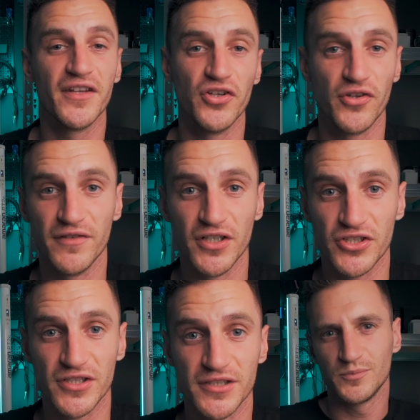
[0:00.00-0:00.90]
the other
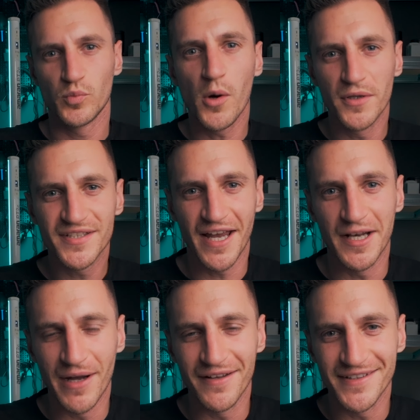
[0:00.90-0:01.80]
version. What are we saying
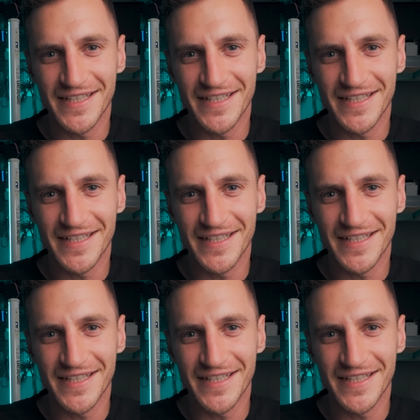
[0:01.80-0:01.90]
about this